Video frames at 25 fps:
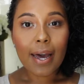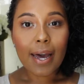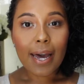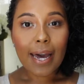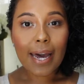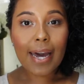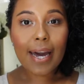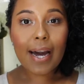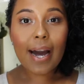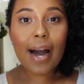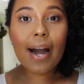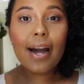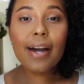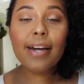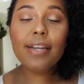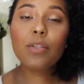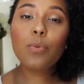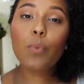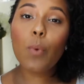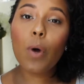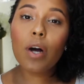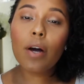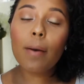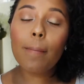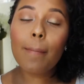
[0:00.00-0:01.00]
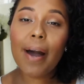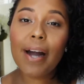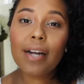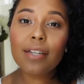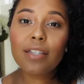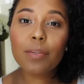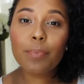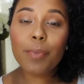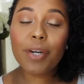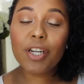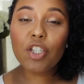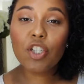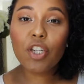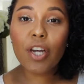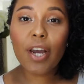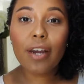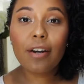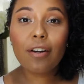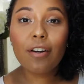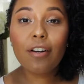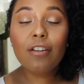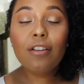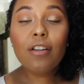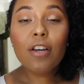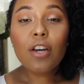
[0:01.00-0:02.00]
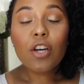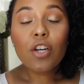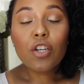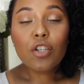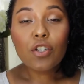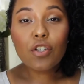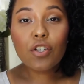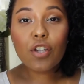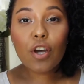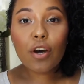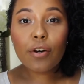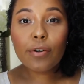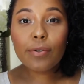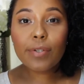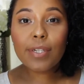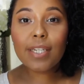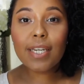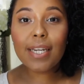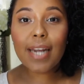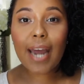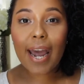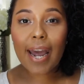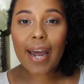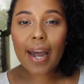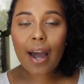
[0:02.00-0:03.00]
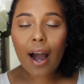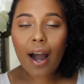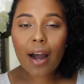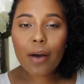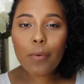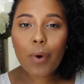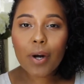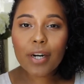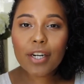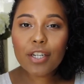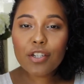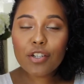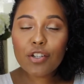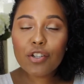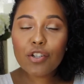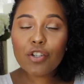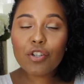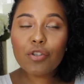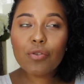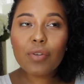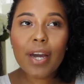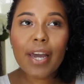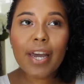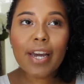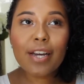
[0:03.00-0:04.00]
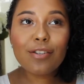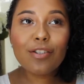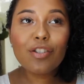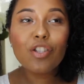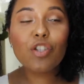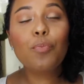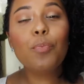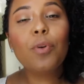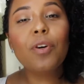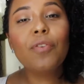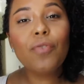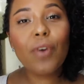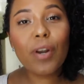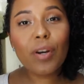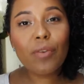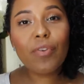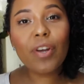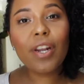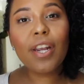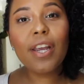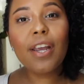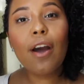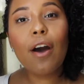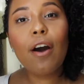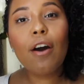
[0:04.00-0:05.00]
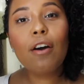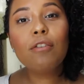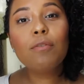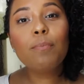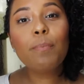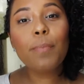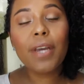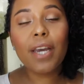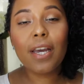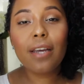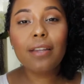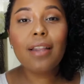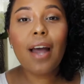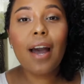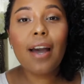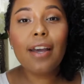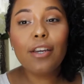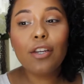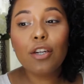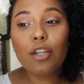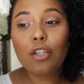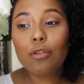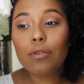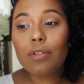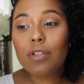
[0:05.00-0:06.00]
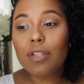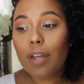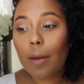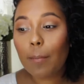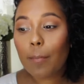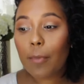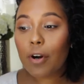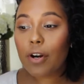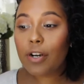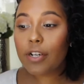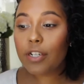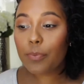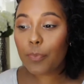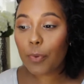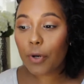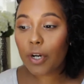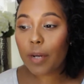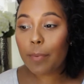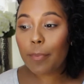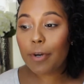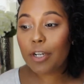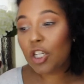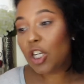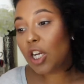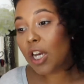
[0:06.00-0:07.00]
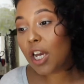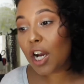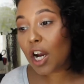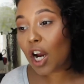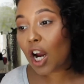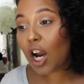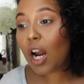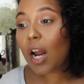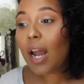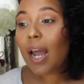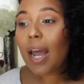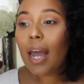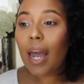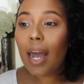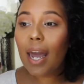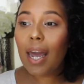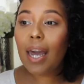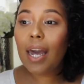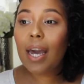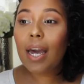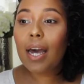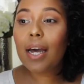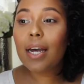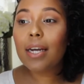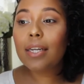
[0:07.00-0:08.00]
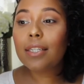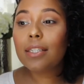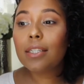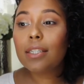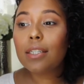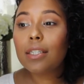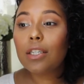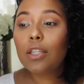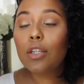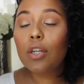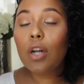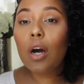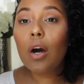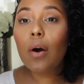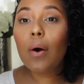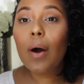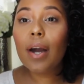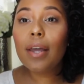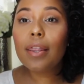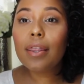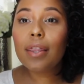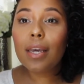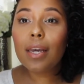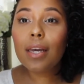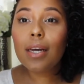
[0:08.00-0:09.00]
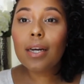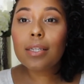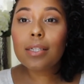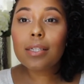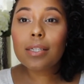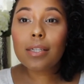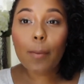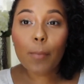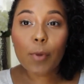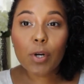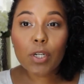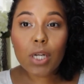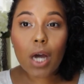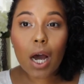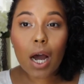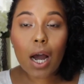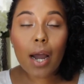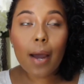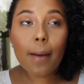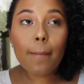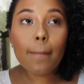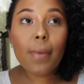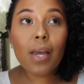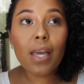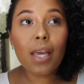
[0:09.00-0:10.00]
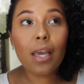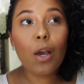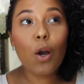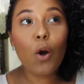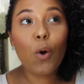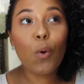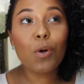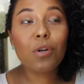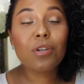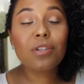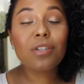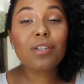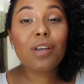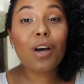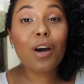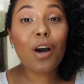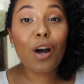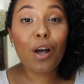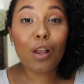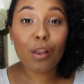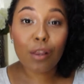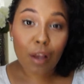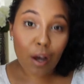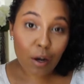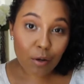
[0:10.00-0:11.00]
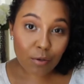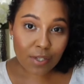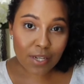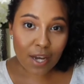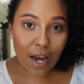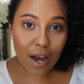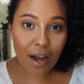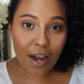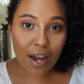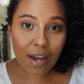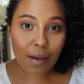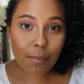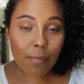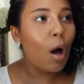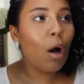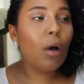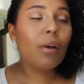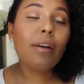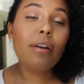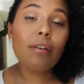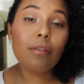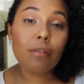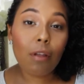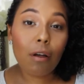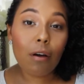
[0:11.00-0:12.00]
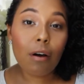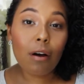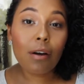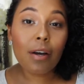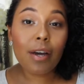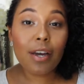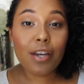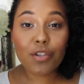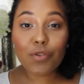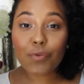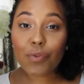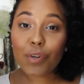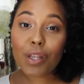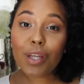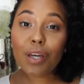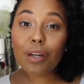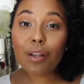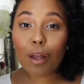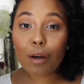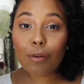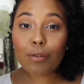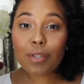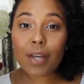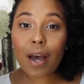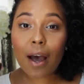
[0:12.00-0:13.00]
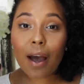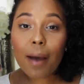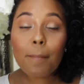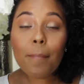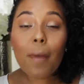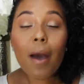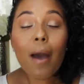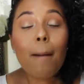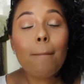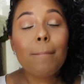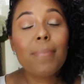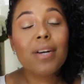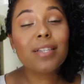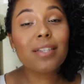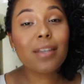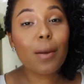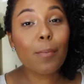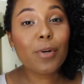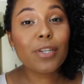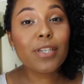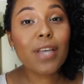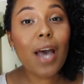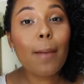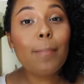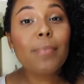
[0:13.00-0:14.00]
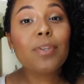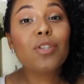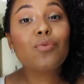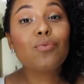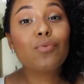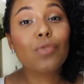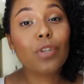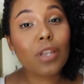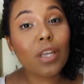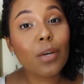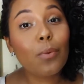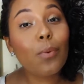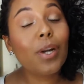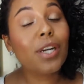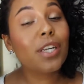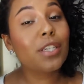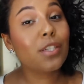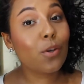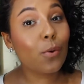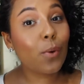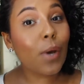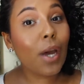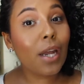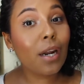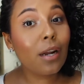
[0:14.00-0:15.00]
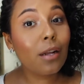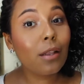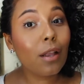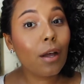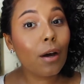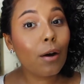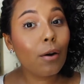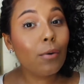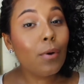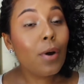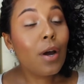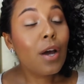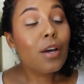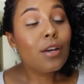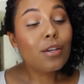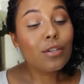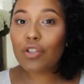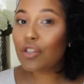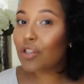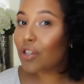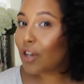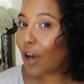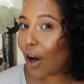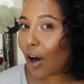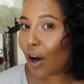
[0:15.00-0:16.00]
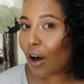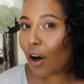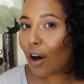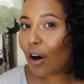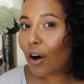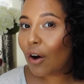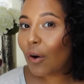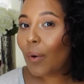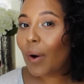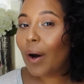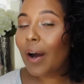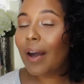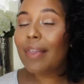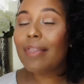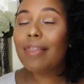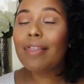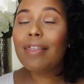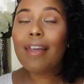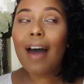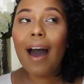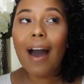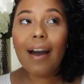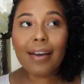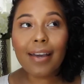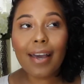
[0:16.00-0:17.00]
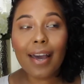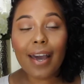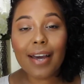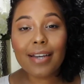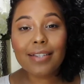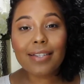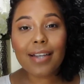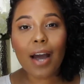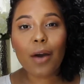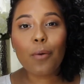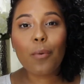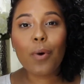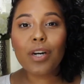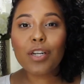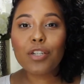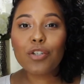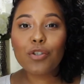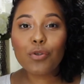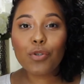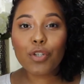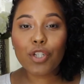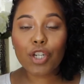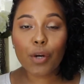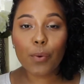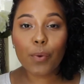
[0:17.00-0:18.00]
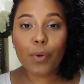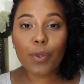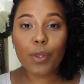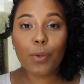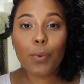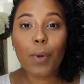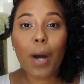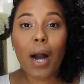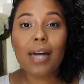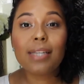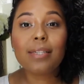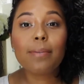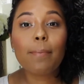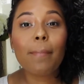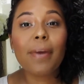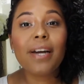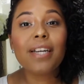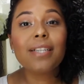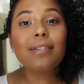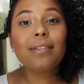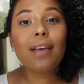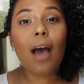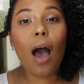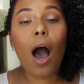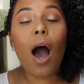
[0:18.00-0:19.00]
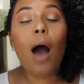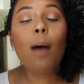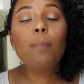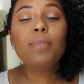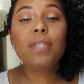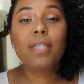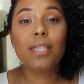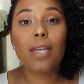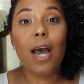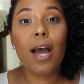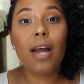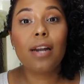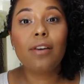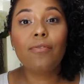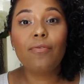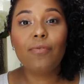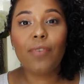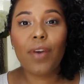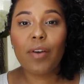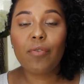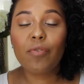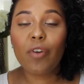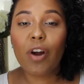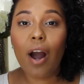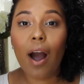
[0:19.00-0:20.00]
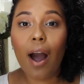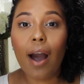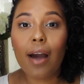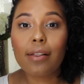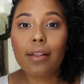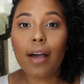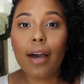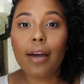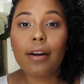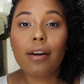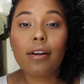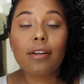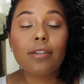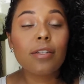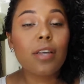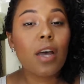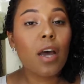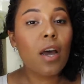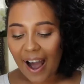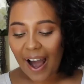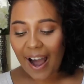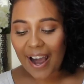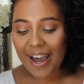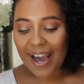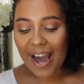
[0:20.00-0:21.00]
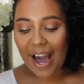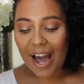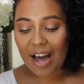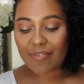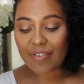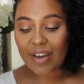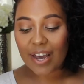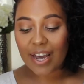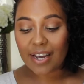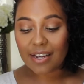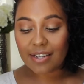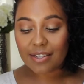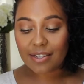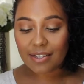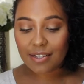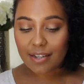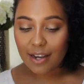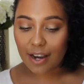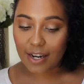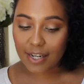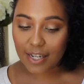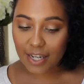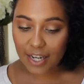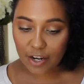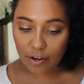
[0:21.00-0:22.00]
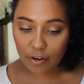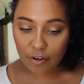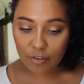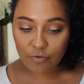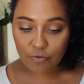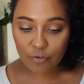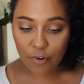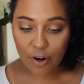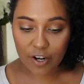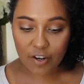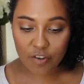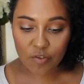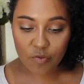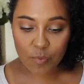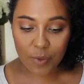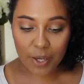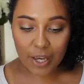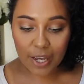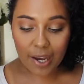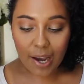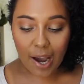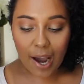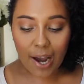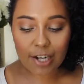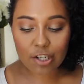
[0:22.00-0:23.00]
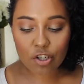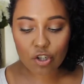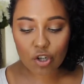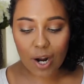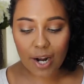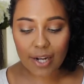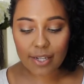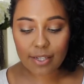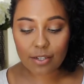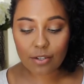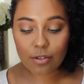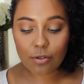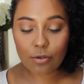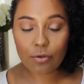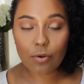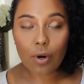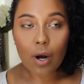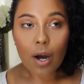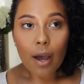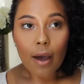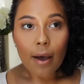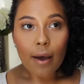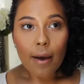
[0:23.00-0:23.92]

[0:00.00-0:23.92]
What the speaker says: Hey guys, welcome back to my channel. So today I wanted to do a super fun video, being that, summer is pretty much here, and I think summertime equals glow time. All year long is really glow time, but summertime is really when it's okay to glow. So in that case, I wanted to share with you guys my top 10 favorite highlighters. I have a ton here in front of me. I tried to